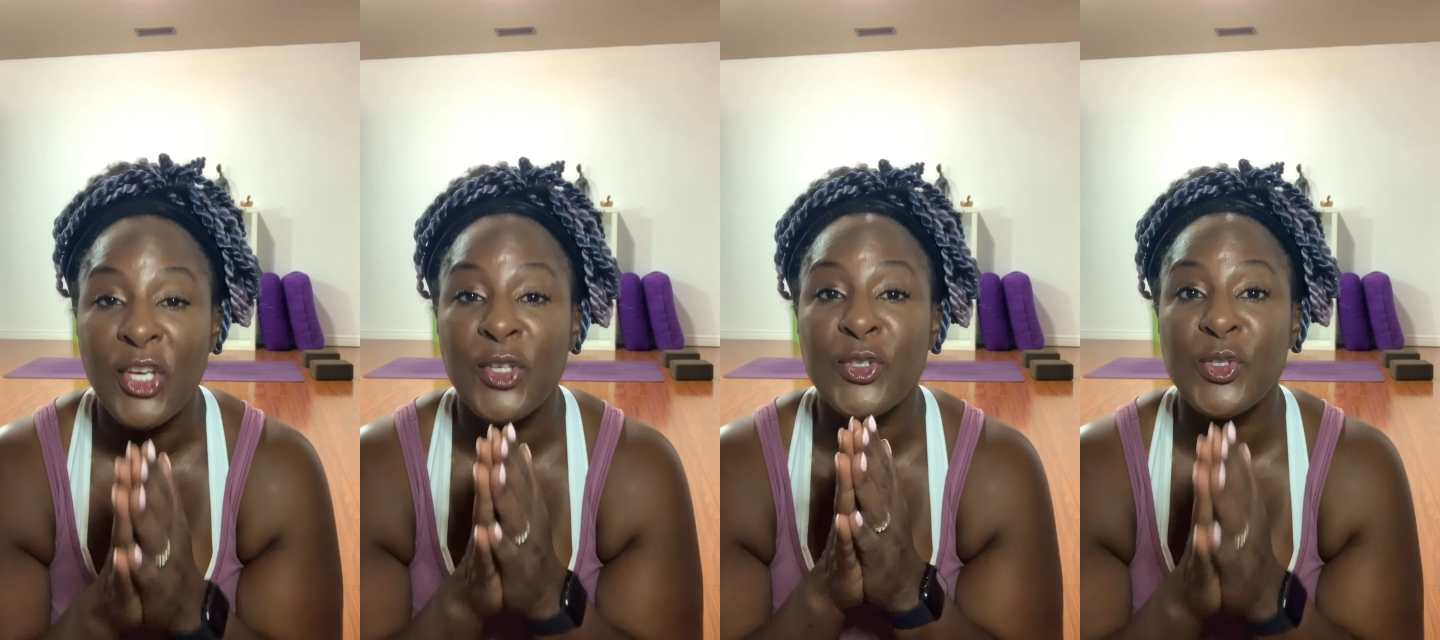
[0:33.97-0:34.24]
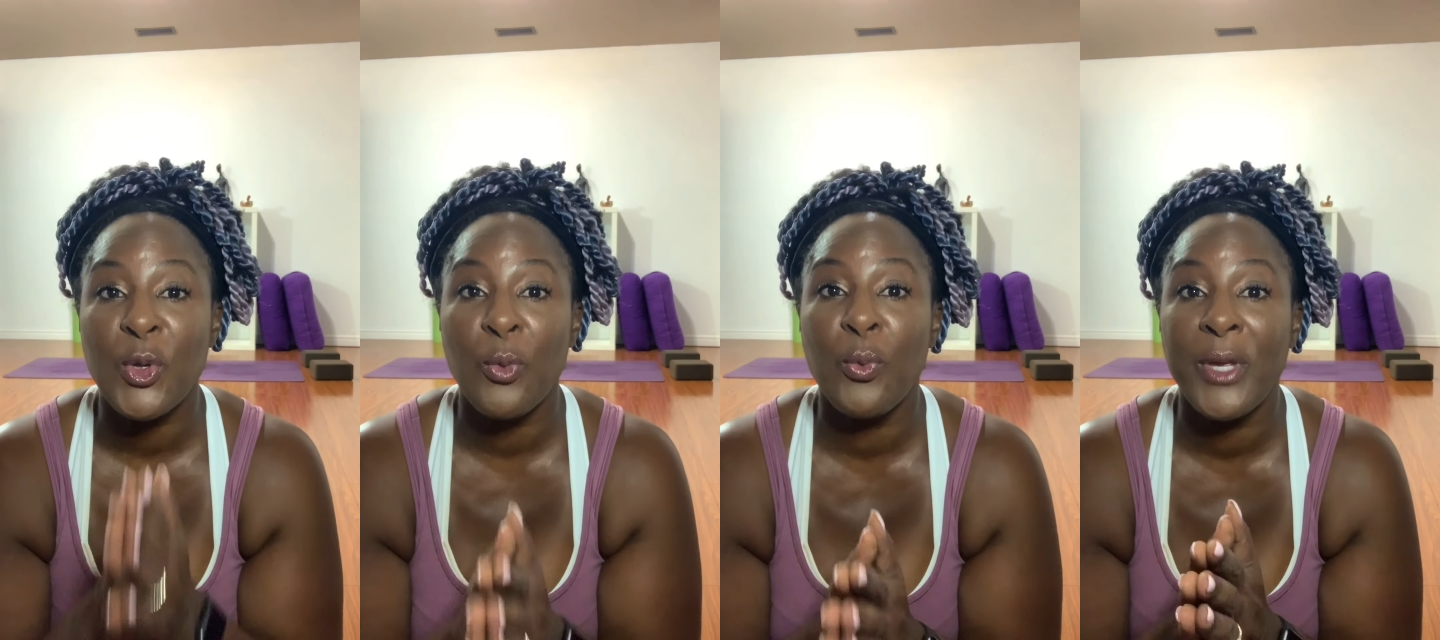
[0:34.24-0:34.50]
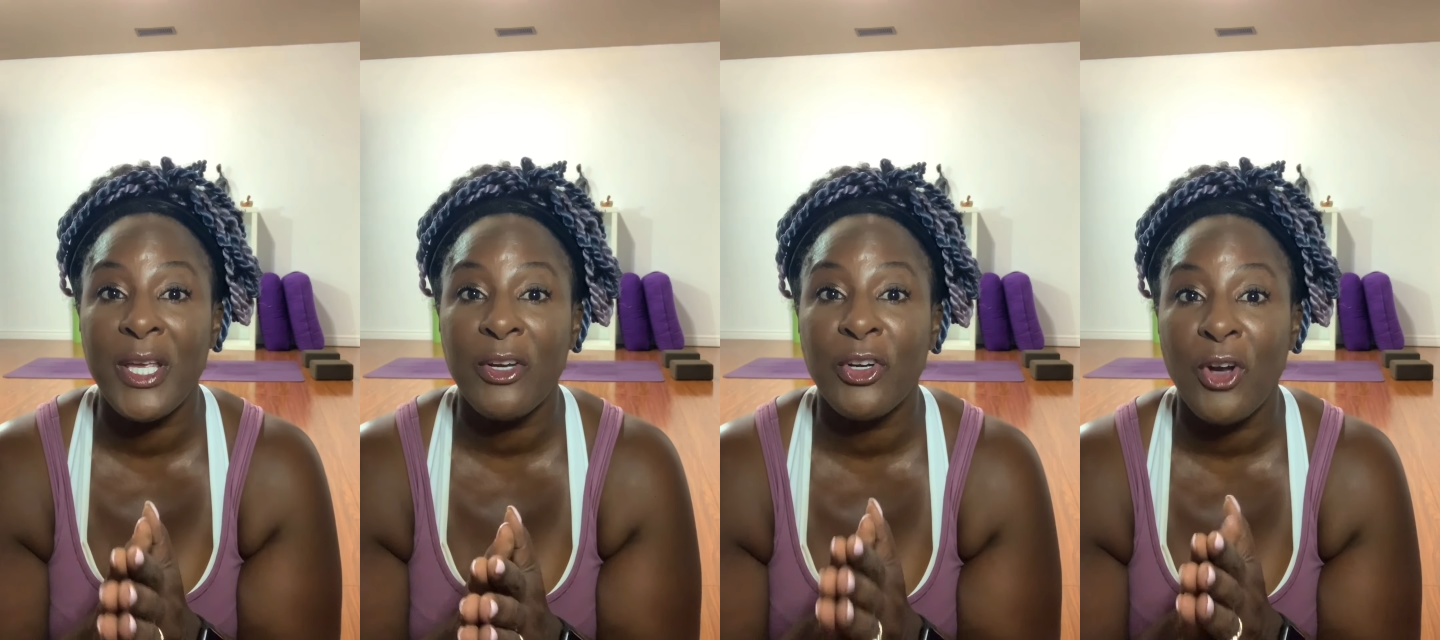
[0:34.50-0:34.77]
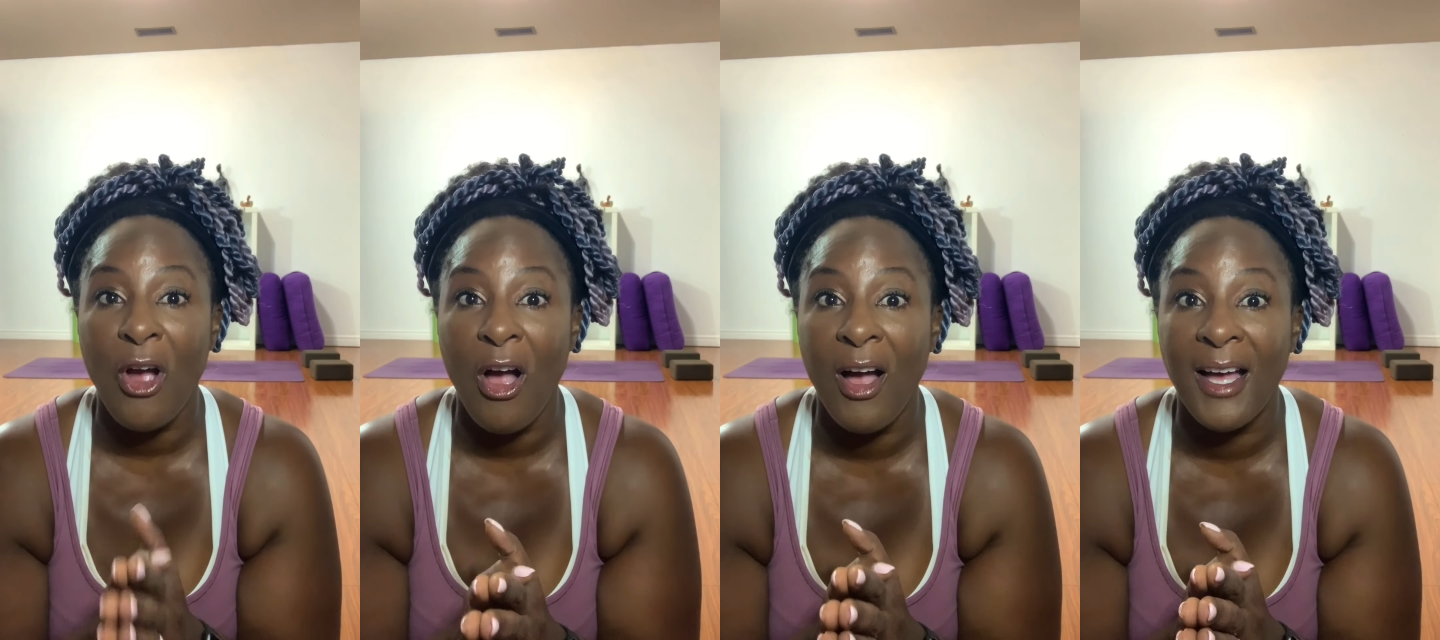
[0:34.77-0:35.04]
So we
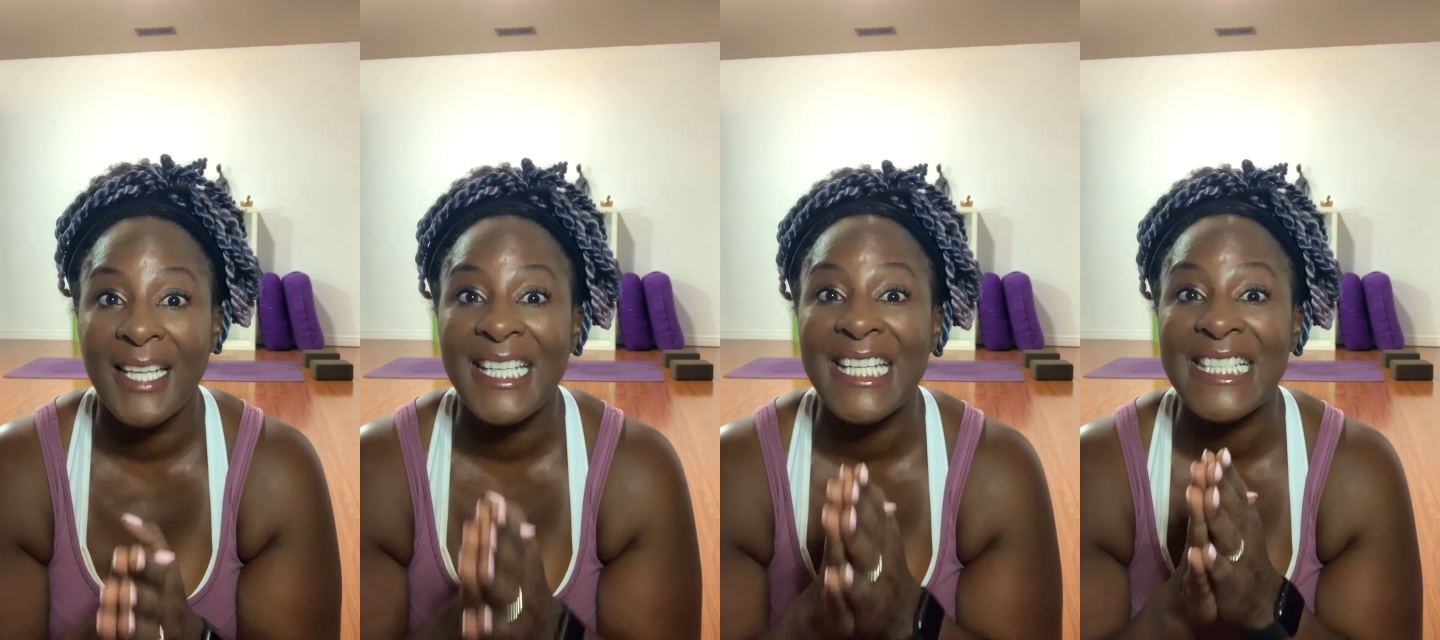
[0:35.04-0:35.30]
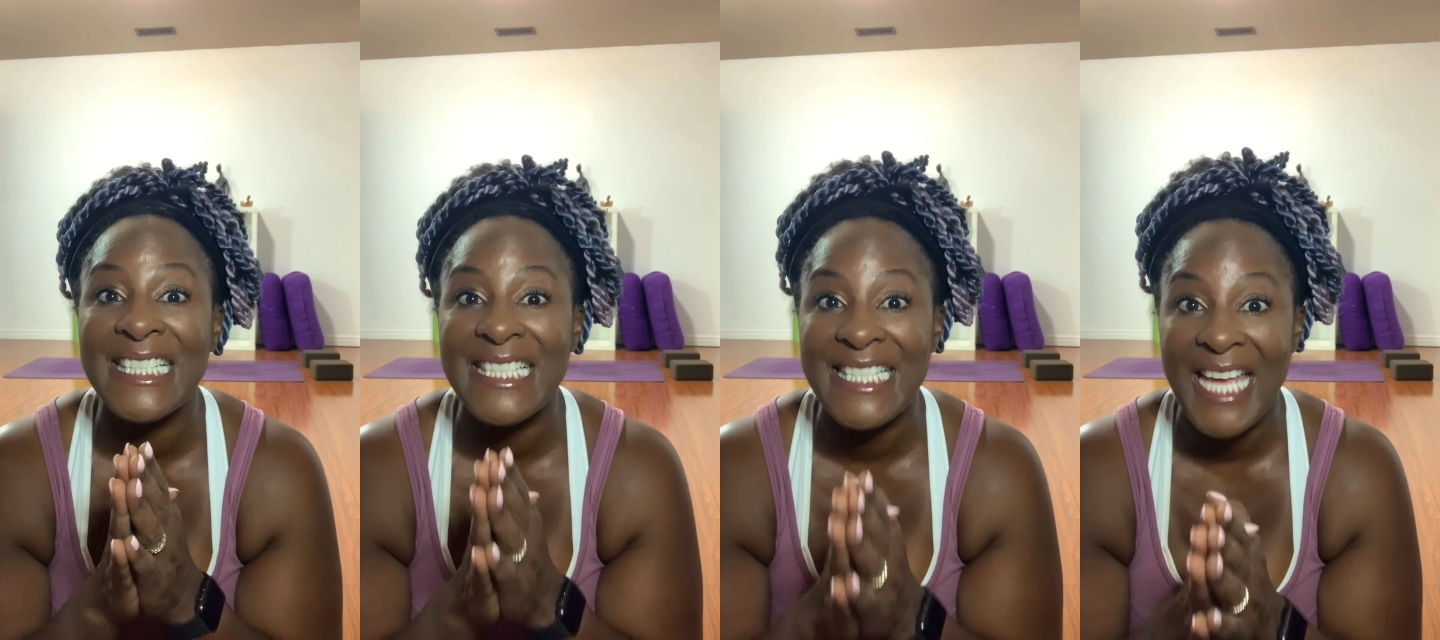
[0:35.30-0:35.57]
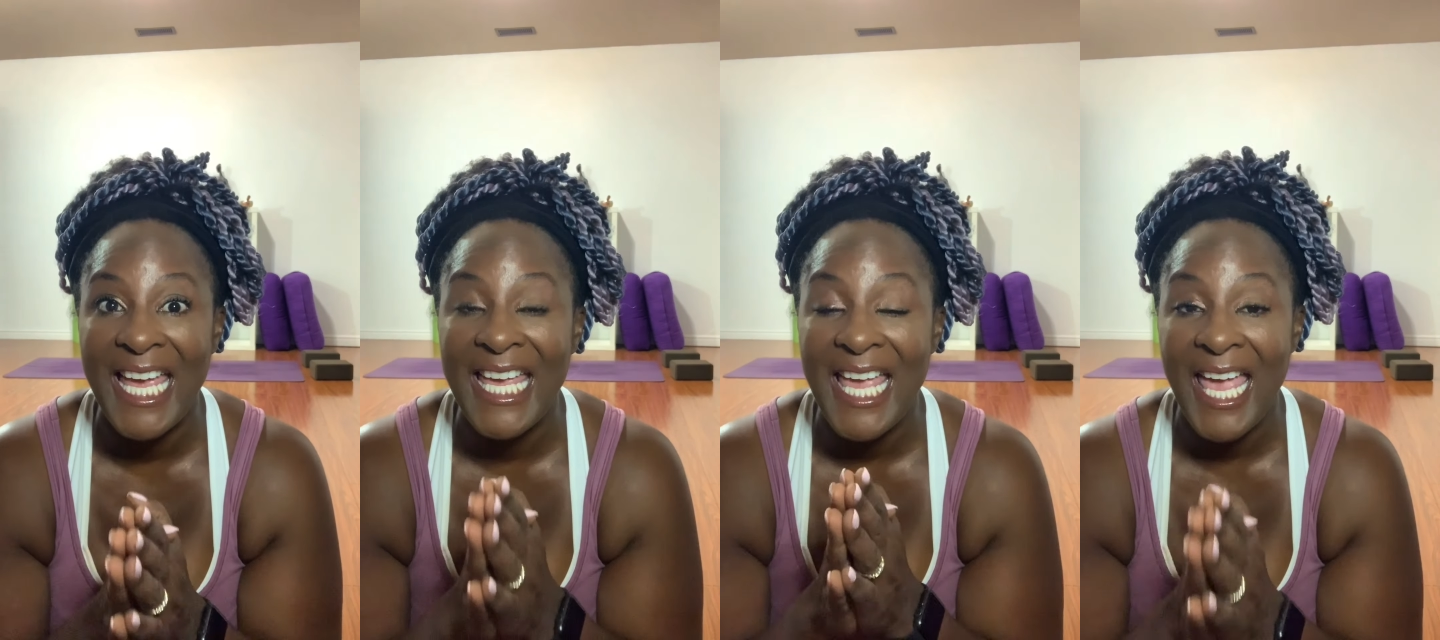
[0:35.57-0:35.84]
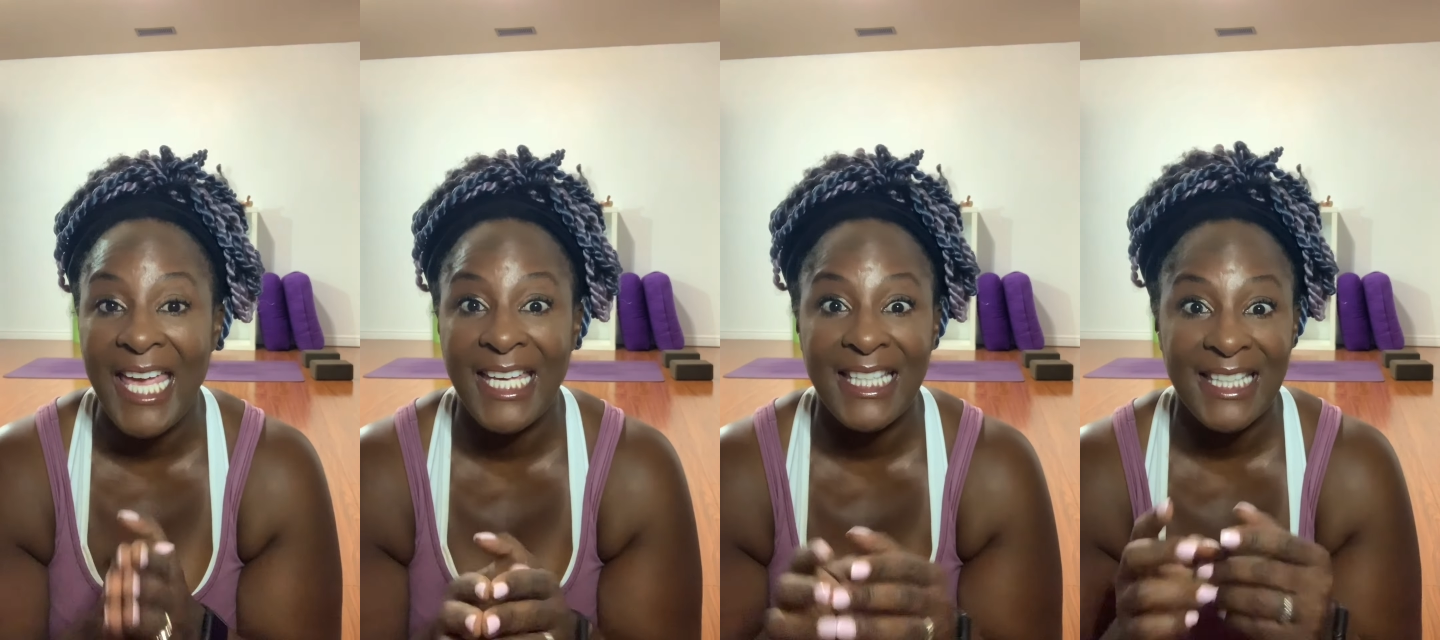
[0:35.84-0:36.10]
are on day
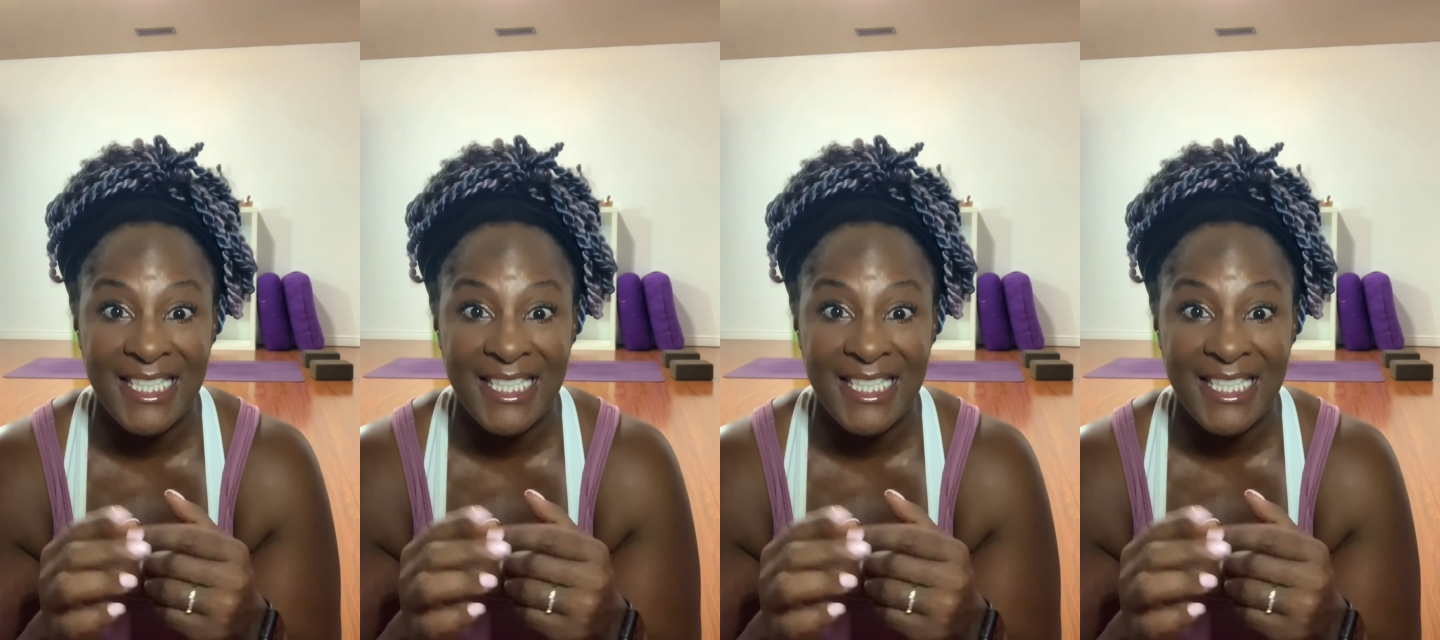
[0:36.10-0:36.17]
eight,